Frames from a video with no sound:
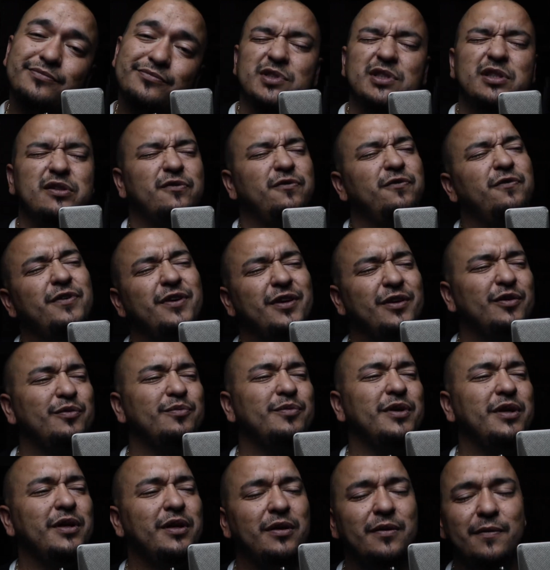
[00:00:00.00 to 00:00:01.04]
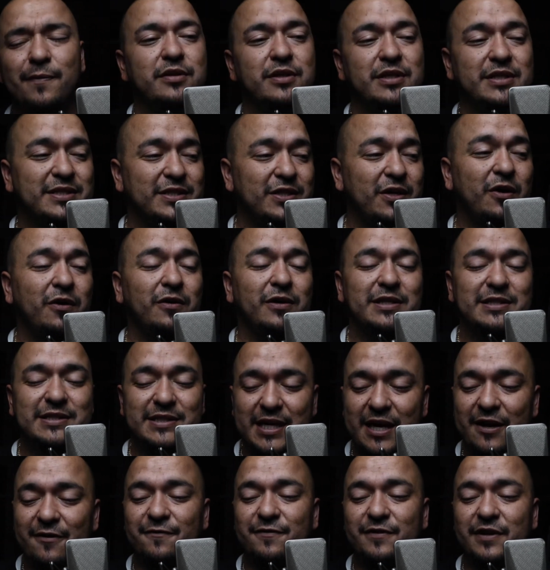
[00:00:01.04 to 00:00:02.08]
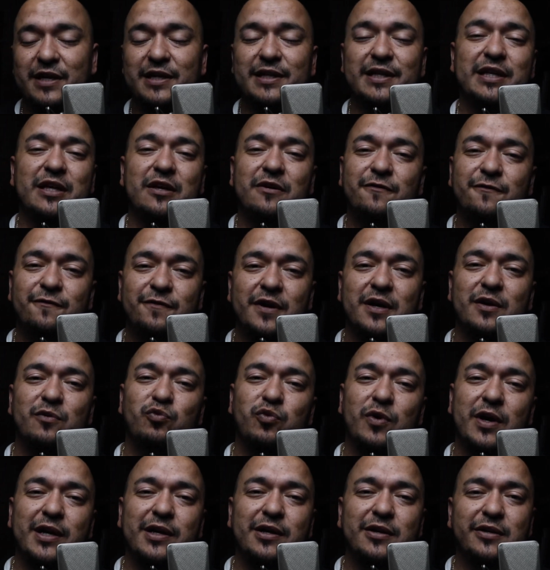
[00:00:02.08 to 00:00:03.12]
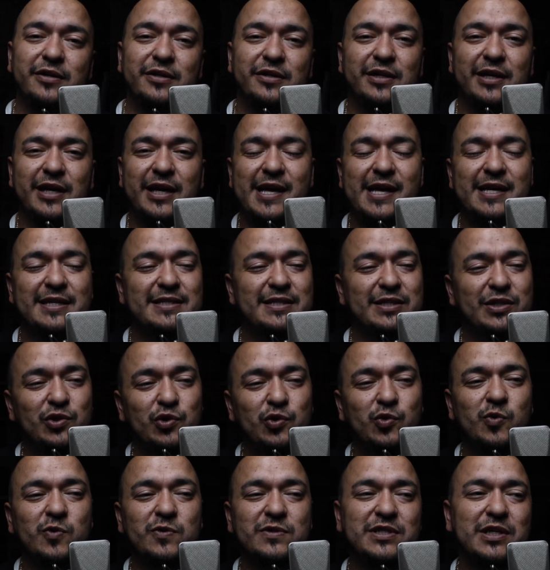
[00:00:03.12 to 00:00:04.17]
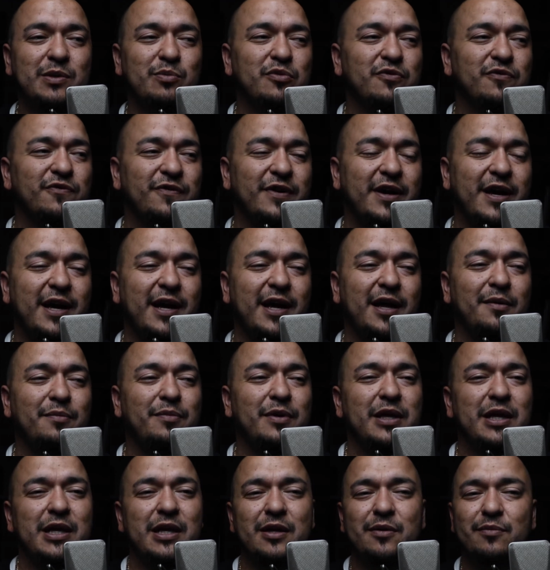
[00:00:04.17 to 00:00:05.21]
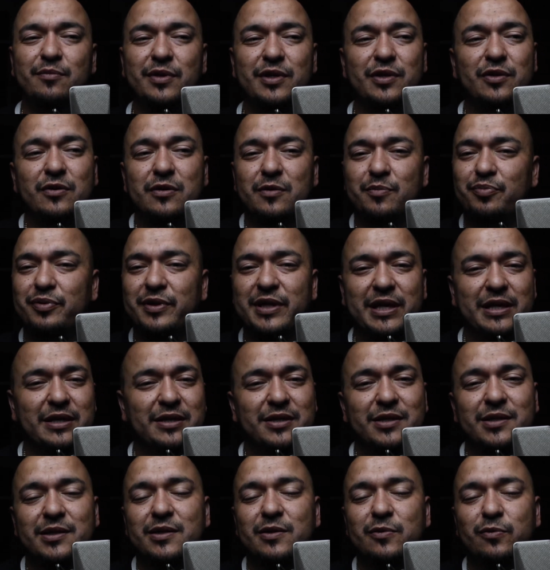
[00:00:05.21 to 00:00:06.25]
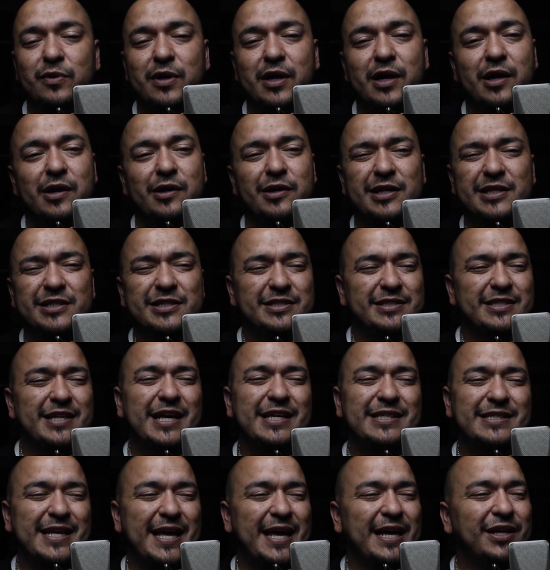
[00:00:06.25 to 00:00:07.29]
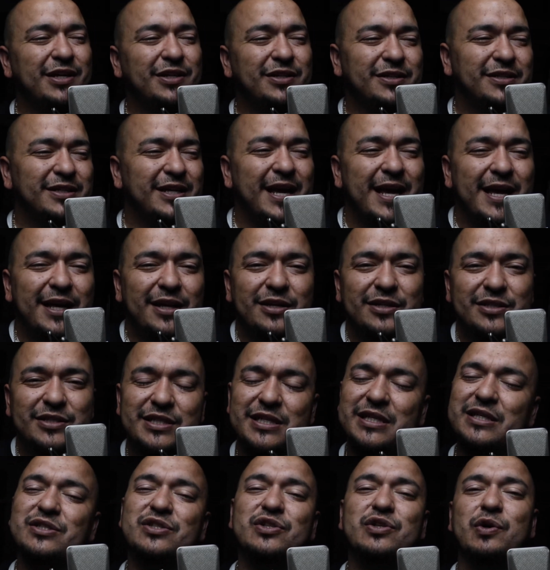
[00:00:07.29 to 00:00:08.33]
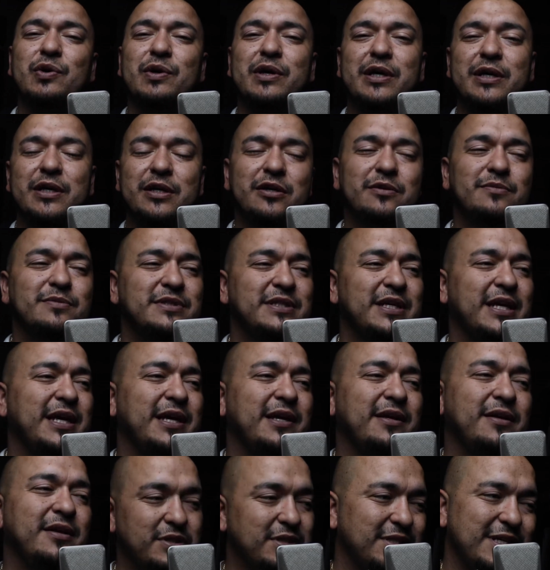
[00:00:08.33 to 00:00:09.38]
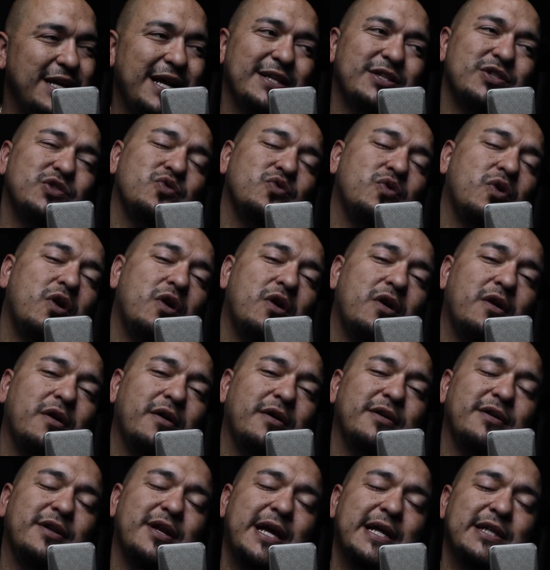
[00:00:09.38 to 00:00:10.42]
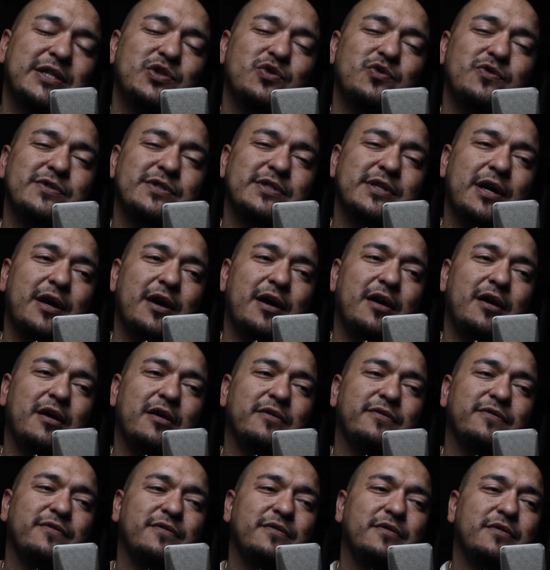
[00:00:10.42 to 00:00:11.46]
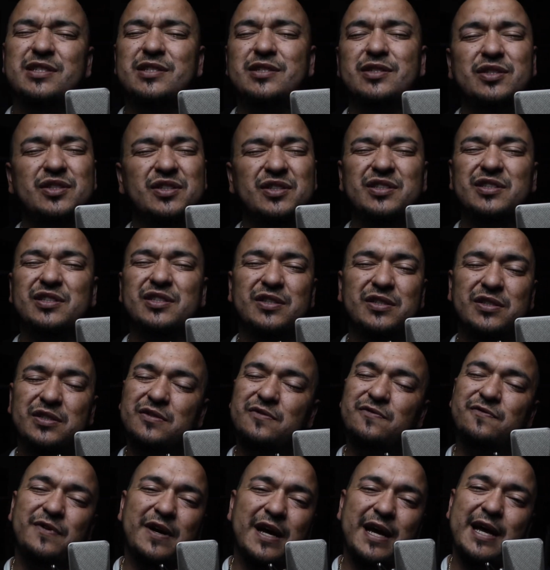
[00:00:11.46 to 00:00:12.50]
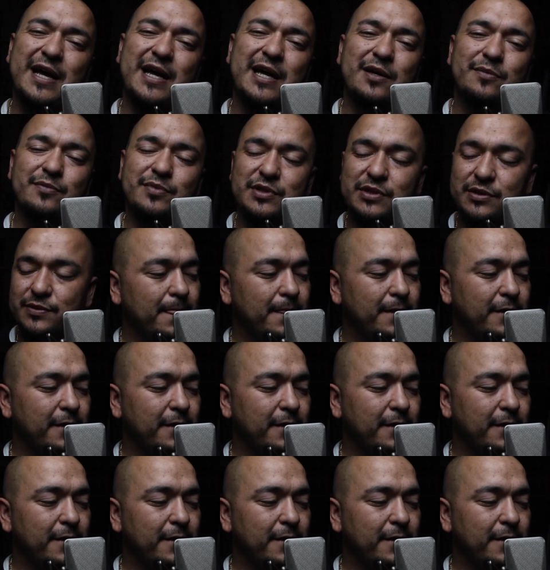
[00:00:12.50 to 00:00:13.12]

You feel me? The song is definitely a fun record. It has a cool summer vibe, but you could play it year round. It just has that good energy to it, you know what I'm saying? It's not too hard, not too soft, just good vibes.